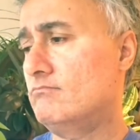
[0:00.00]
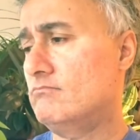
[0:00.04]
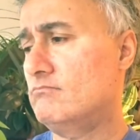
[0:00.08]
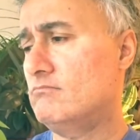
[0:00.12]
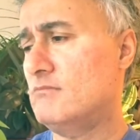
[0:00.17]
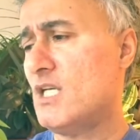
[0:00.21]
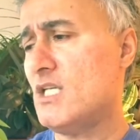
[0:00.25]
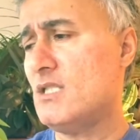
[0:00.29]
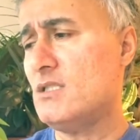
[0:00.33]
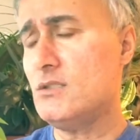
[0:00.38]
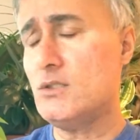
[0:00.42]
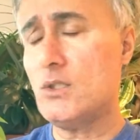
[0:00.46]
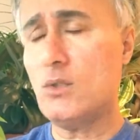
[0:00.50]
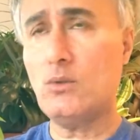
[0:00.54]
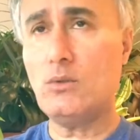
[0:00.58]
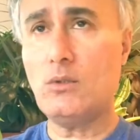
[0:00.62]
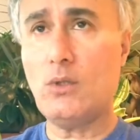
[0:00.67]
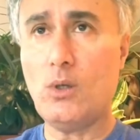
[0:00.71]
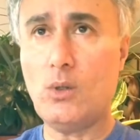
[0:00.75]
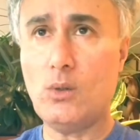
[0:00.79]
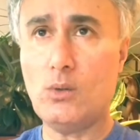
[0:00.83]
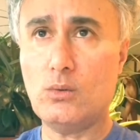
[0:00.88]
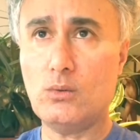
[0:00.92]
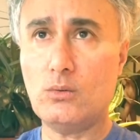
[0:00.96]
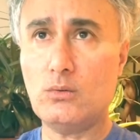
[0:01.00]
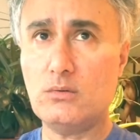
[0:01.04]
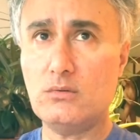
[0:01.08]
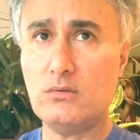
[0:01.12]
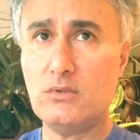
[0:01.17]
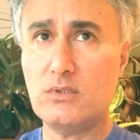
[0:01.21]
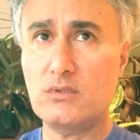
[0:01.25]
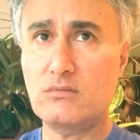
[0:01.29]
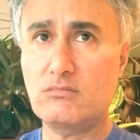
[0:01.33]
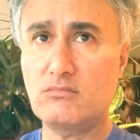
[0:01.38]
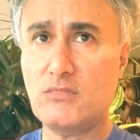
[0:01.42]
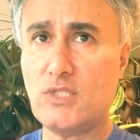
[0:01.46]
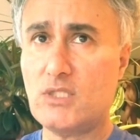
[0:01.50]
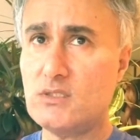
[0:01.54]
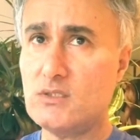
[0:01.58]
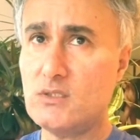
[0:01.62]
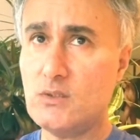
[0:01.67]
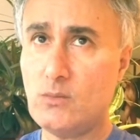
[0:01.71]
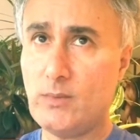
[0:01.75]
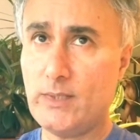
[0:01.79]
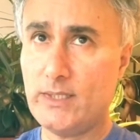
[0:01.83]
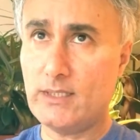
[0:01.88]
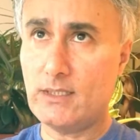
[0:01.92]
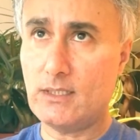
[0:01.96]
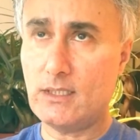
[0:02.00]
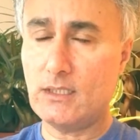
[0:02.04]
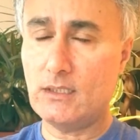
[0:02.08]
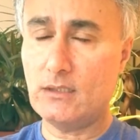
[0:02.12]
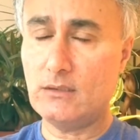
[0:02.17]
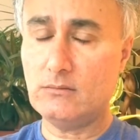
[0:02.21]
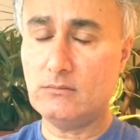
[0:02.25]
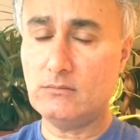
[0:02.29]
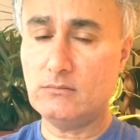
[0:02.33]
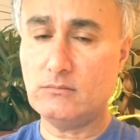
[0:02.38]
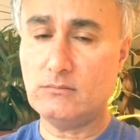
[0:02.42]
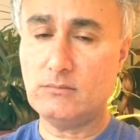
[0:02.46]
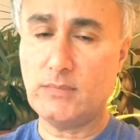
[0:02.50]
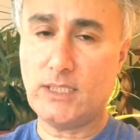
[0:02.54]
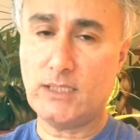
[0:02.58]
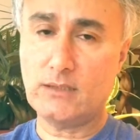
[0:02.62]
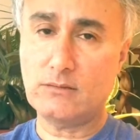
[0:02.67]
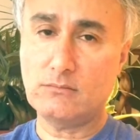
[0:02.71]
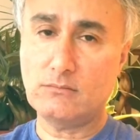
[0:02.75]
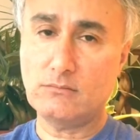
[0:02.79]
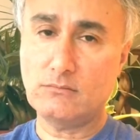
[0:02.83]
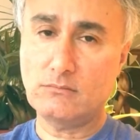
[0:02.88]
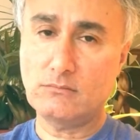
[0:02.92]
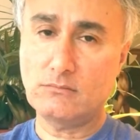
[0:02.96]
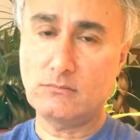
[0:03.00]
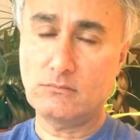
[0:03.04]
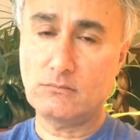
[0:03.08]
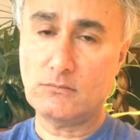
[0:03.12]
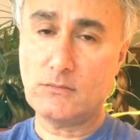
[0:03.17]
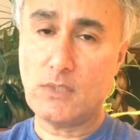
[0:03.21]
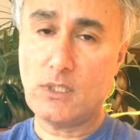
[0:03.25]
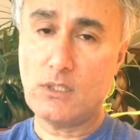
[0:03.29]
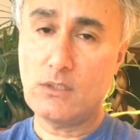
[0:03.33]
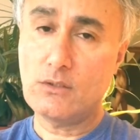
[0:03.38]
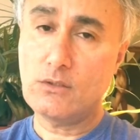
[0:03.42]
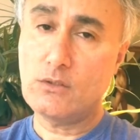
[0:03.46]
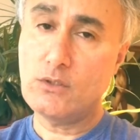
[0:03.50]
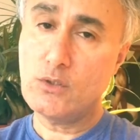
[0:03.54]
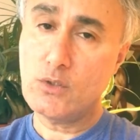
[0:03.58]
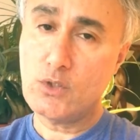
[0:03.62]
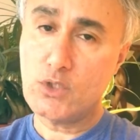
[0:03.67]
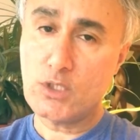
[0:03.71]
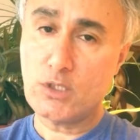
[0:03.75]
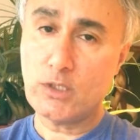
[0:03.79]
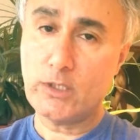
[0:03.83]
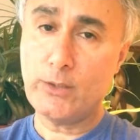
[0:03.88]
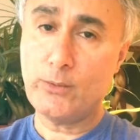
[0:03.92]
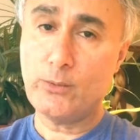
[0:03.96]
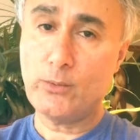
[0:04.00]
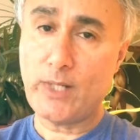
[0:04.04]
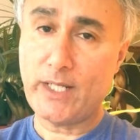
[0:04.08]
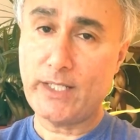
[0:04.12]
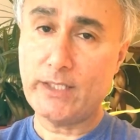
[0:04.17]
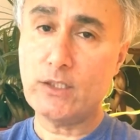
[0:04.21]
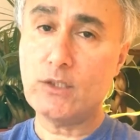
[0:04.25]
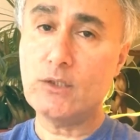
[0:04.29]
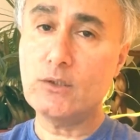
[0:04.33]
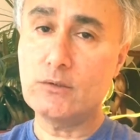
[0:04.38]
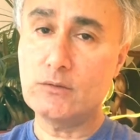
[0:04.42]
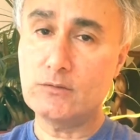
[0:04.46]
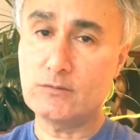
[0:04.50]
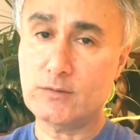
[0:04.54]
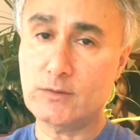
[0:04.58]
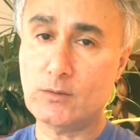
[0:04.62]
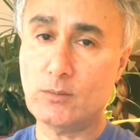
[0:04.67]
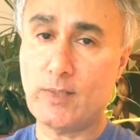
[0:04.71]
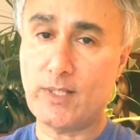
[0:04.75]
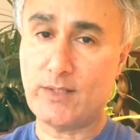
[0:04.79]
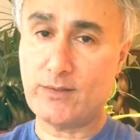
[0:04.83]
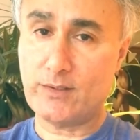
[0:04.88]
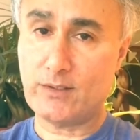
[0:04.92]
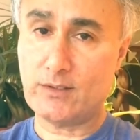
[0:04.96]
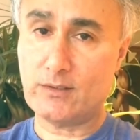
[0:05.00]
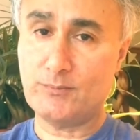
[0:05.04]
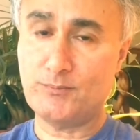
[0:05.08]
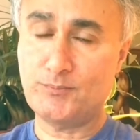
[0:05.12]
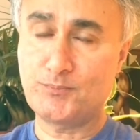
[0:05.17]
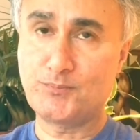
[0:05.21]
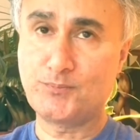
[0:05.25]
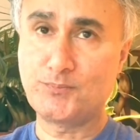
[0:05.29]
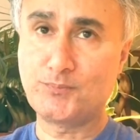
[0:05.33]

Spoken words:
Not so cold, not so windy, but usually Raincouver weather.